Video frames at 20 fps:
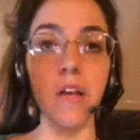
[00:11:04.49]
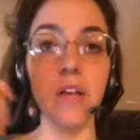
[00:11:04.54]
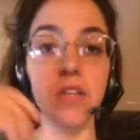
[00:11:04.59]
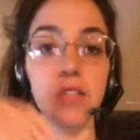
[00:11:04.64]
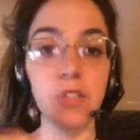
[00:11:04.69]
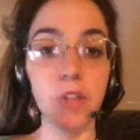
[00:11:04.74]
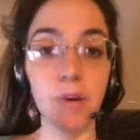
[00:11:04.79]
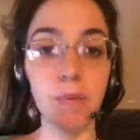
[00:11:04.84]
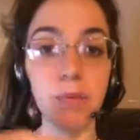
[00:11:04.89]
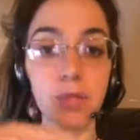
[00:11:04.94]

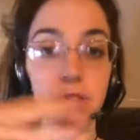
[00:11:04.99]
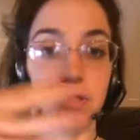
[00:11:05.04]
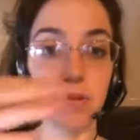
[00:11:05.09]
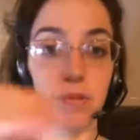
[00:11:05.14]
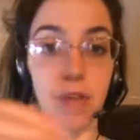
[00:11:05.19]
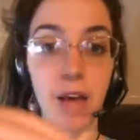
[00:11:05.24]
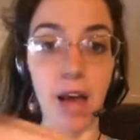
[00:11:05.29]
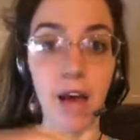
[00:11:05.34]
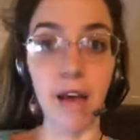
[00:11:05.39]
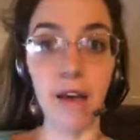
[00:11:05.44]
So I would do
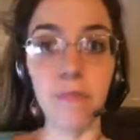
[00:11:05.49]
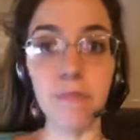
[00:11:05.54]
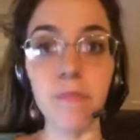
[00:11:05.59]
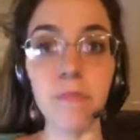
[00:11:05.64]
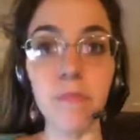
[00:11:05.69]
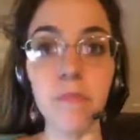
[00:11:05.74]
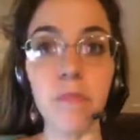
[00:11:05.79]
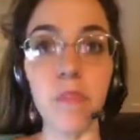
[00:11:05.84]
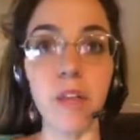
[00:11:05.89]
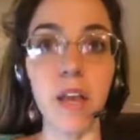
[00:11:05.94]
that,
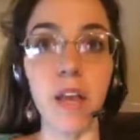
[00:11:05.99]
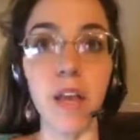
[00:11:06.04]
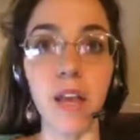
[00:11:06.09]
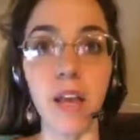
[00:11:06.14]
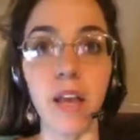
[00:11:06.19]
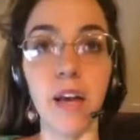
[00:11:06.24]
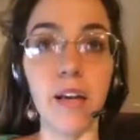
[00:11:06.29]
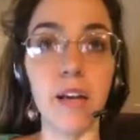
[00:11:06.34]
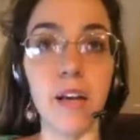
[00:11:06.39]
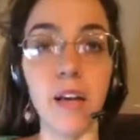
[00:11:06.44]

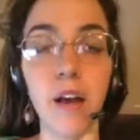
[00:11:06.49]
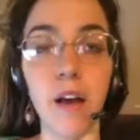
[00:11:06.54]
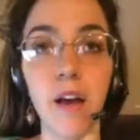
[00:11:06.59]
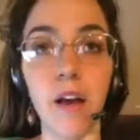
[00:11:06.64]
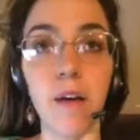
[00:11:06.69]
and